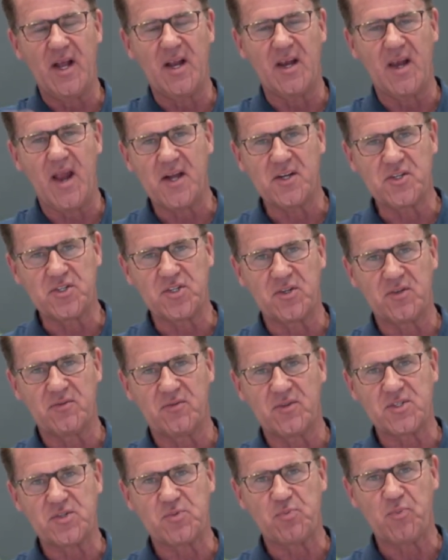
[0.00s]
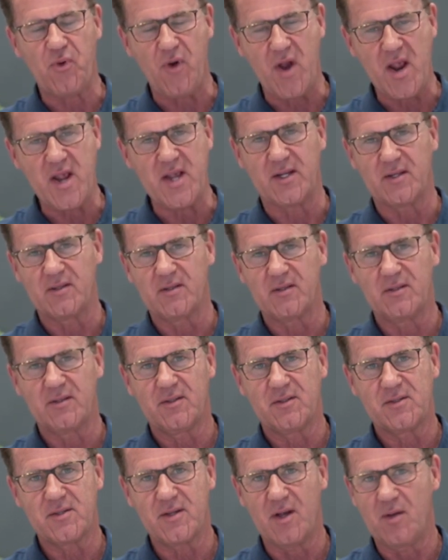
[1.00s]
Elijah was praying.
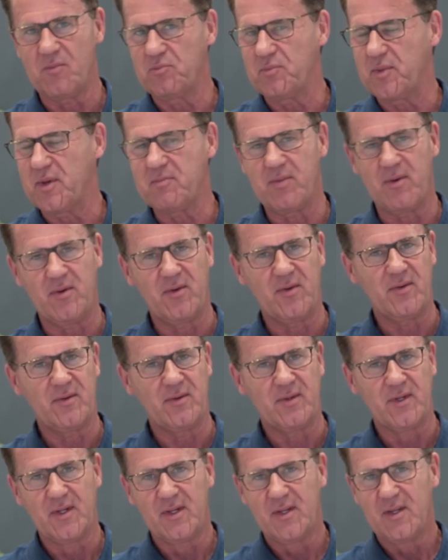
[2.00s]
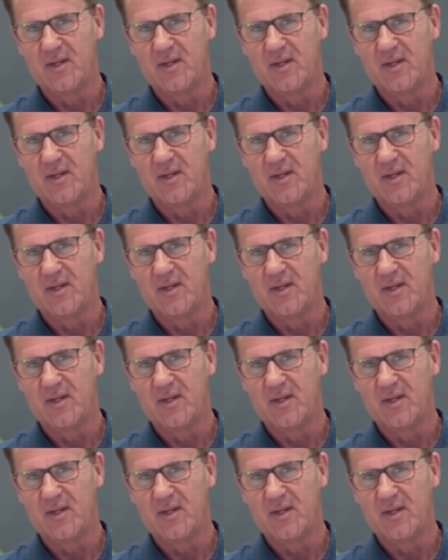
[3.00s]
Some people,